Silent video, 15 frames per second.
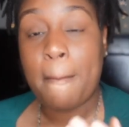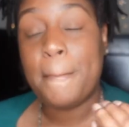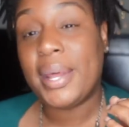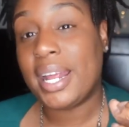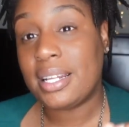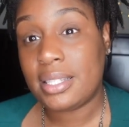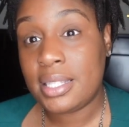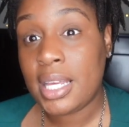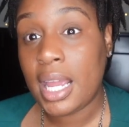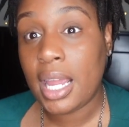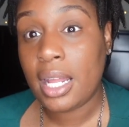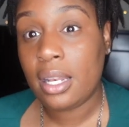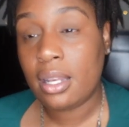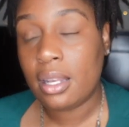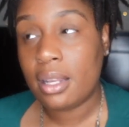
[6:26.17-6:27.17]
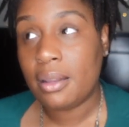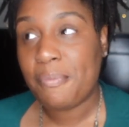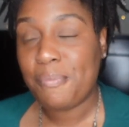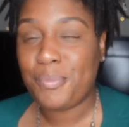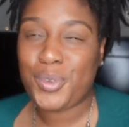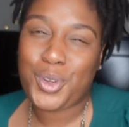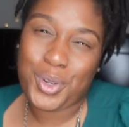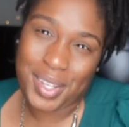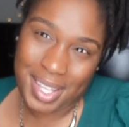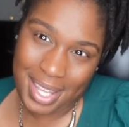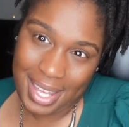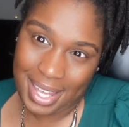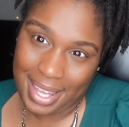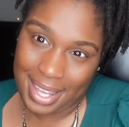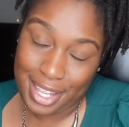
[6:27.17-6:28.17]
But at 10, you're a
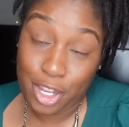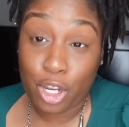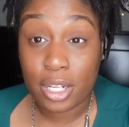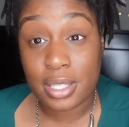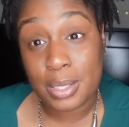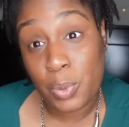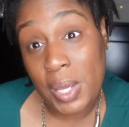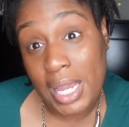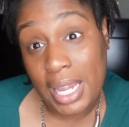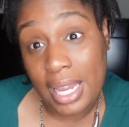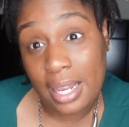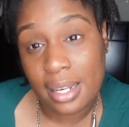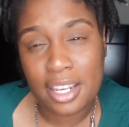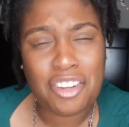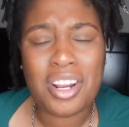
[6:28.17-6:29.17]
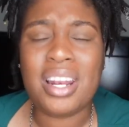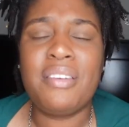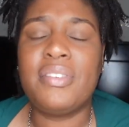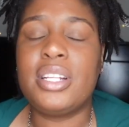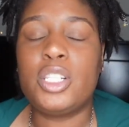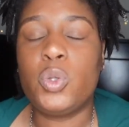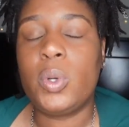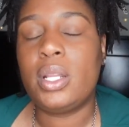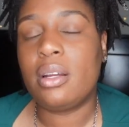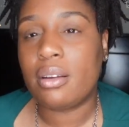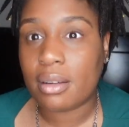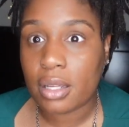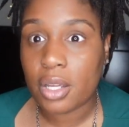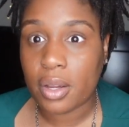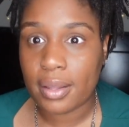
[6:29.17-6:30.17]
kid, you're a tween. You're not even a tween,
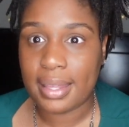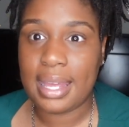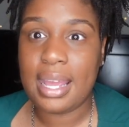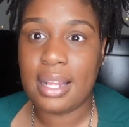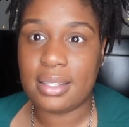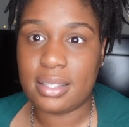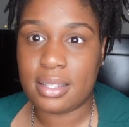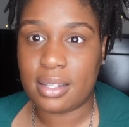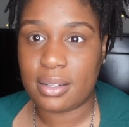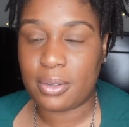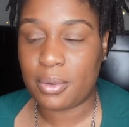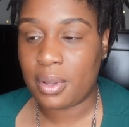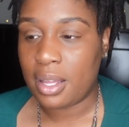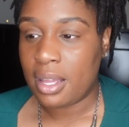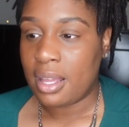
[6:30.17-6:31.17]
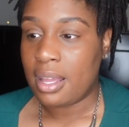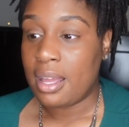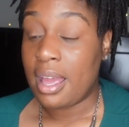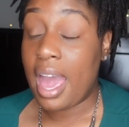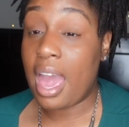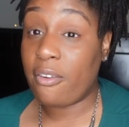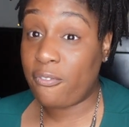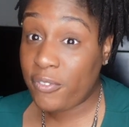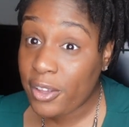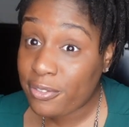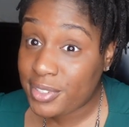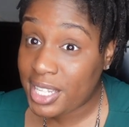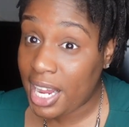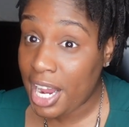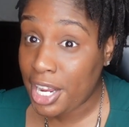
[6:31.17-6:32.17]
you're a kid still. At
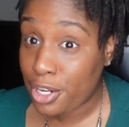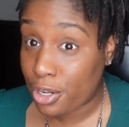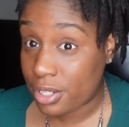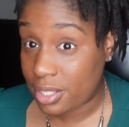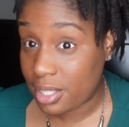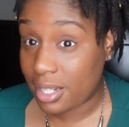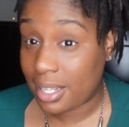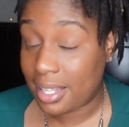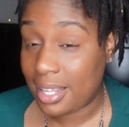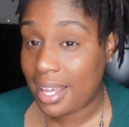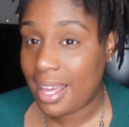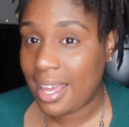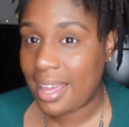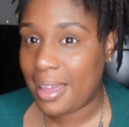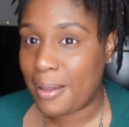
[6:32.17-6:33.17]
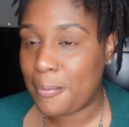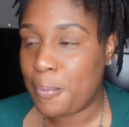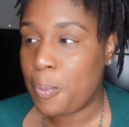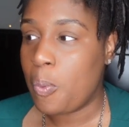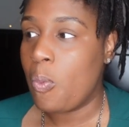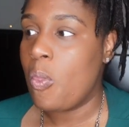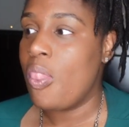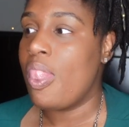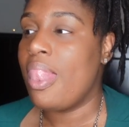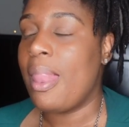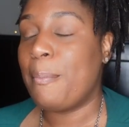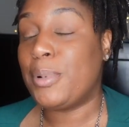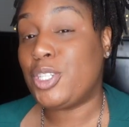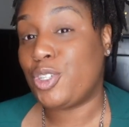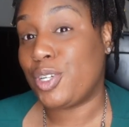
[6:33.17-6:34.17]
15, you're still a kid,
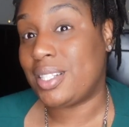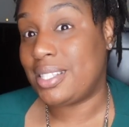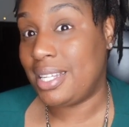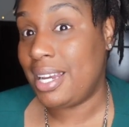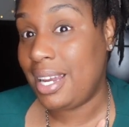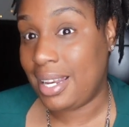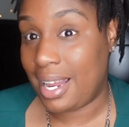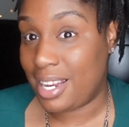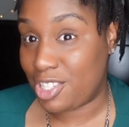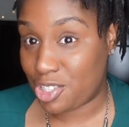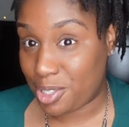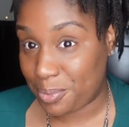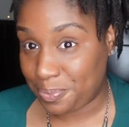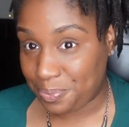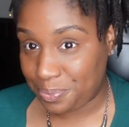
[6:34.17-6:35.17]
but you're a teenager.